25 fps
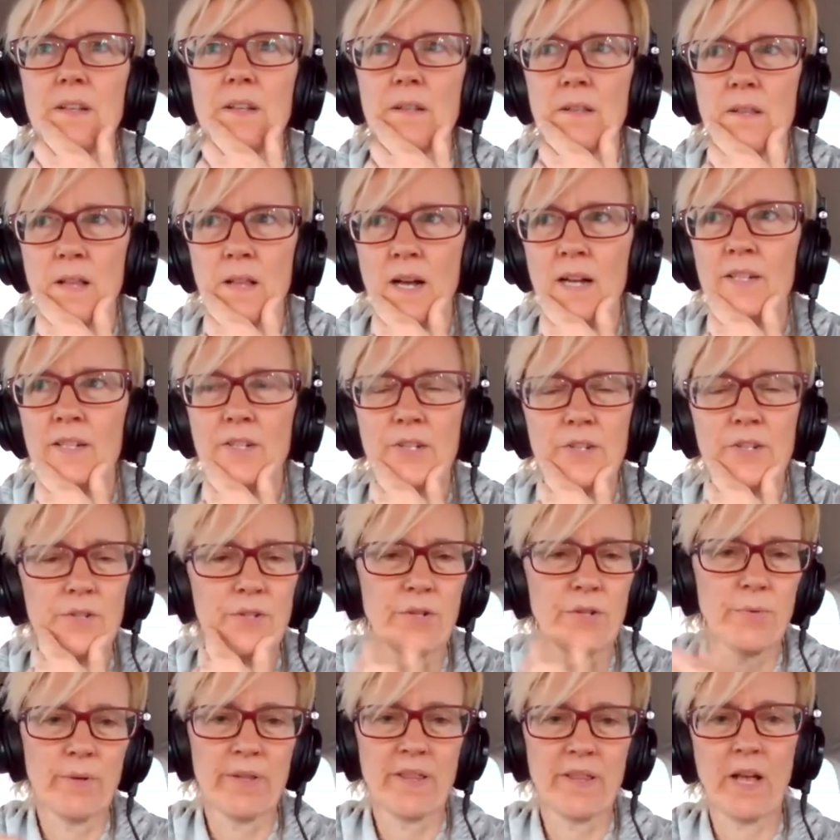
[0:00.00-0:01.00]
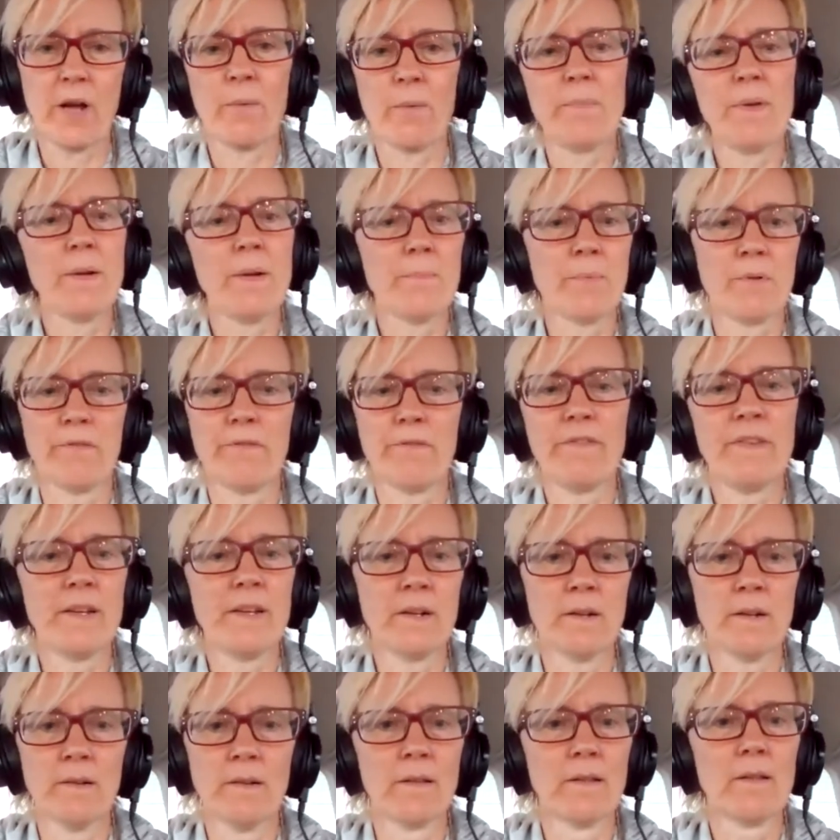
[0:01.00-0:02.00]
a lot to do with how people
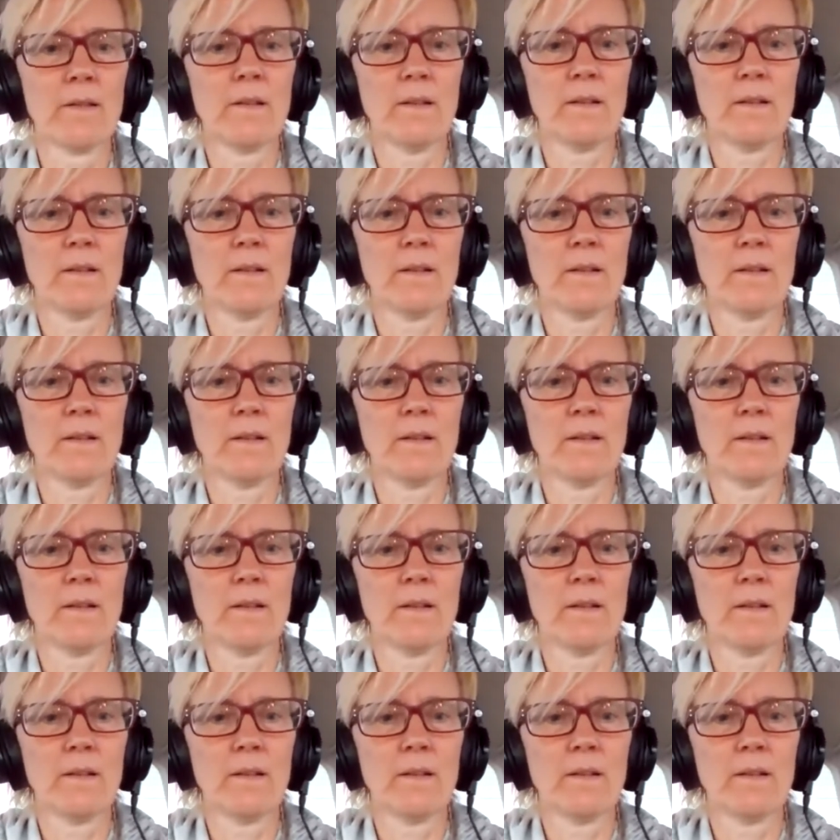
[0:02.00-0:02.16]
feel.